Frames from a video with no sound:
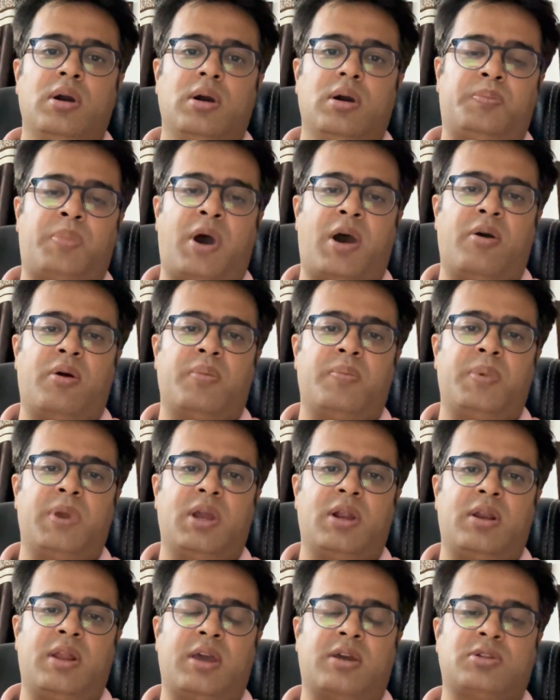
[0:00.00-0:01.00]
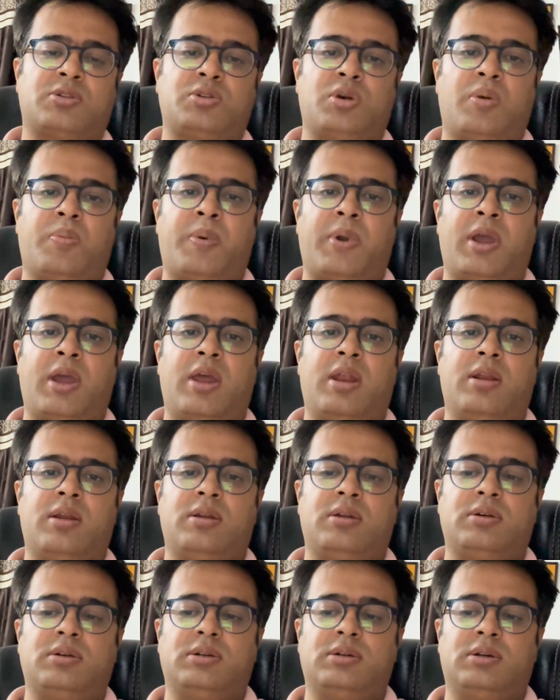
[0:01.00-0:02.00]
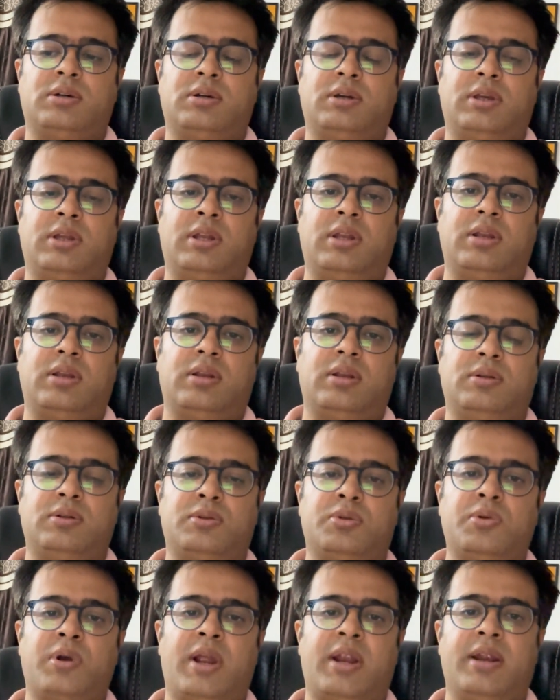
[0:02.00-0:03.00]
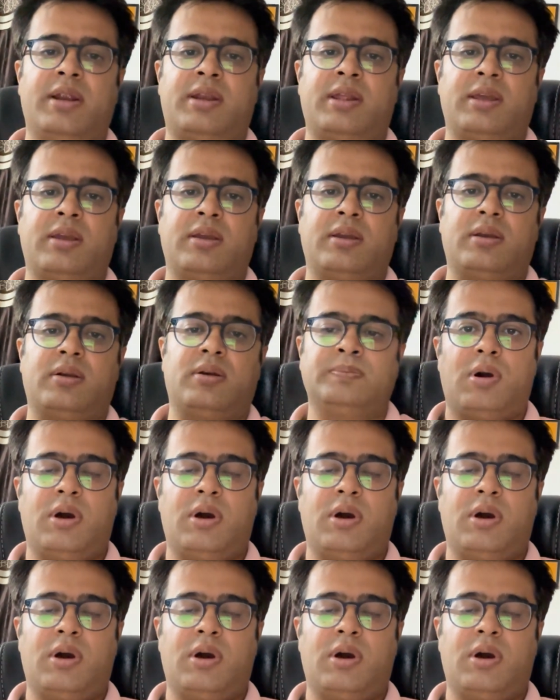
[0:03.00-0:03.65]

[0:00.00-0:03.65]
Power BI desktop and in do editing.